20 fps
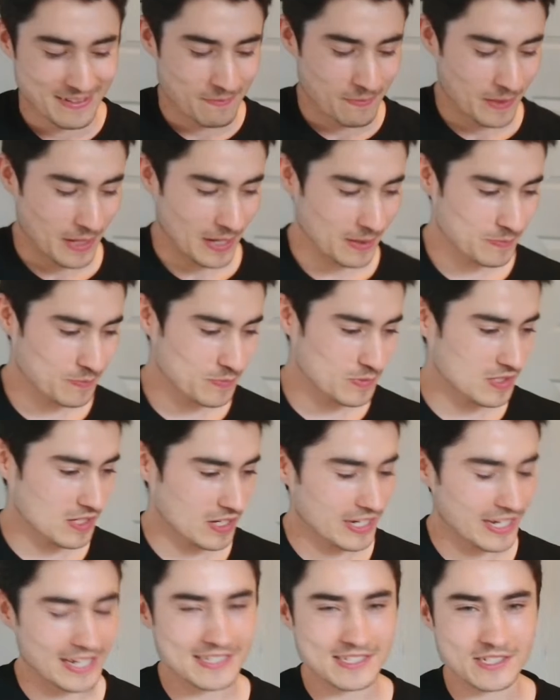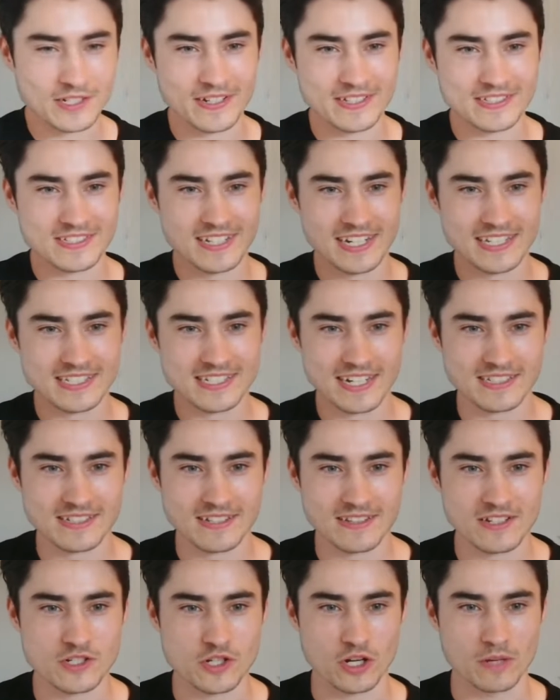okay, so let's get to
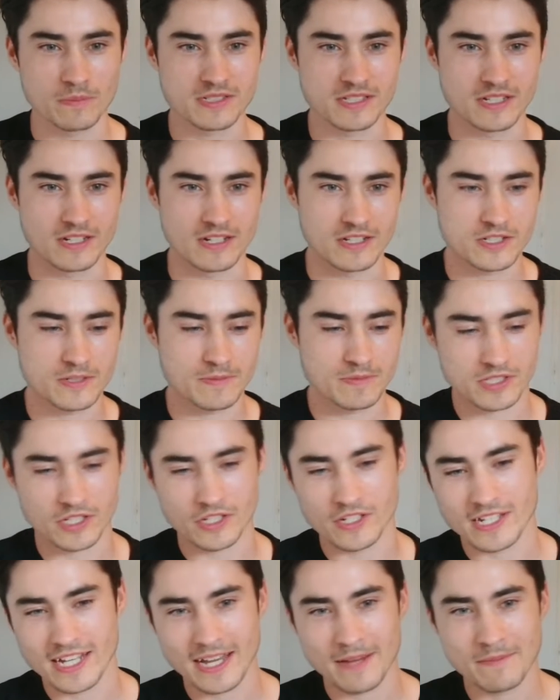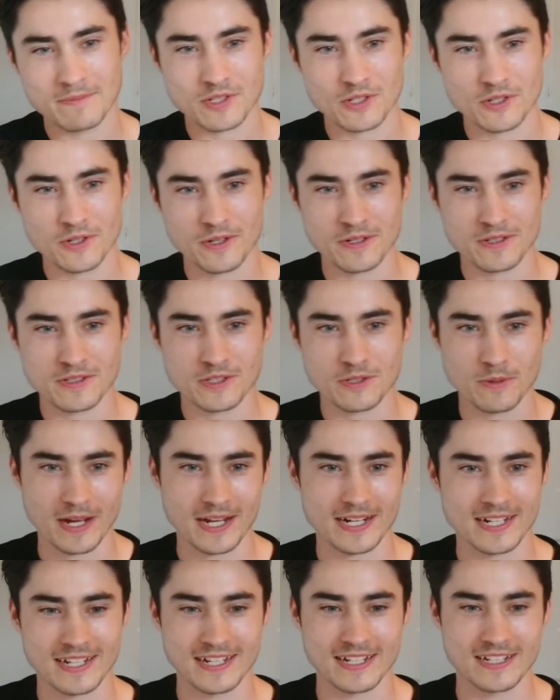the job search. So you came to
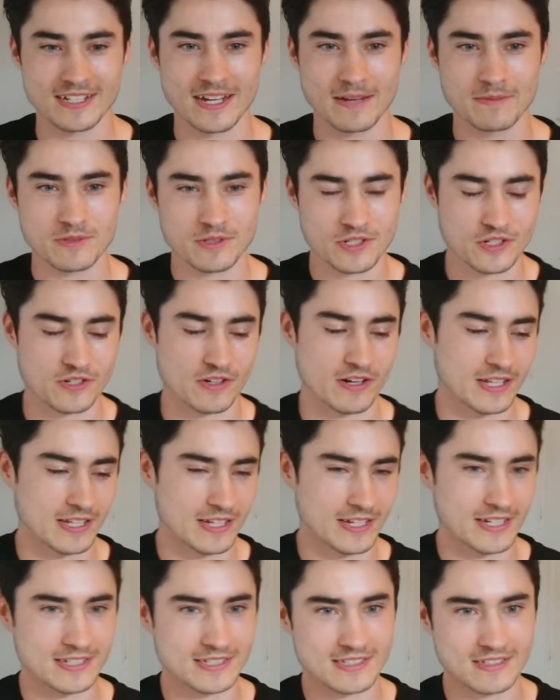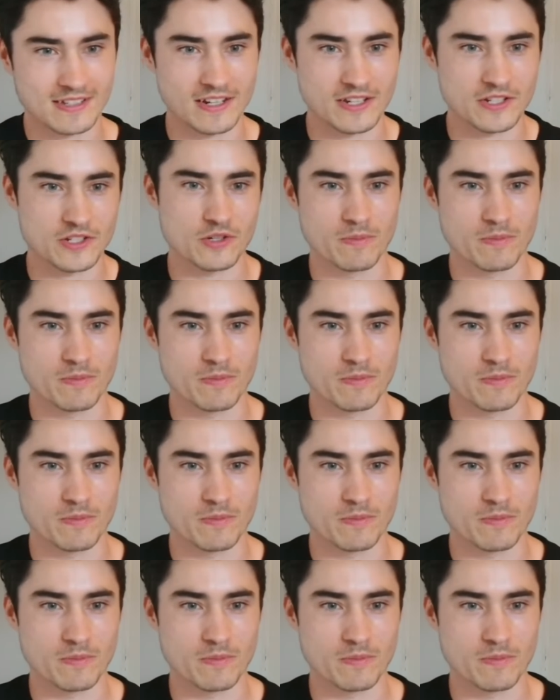Adelaide, came to Australia, studied your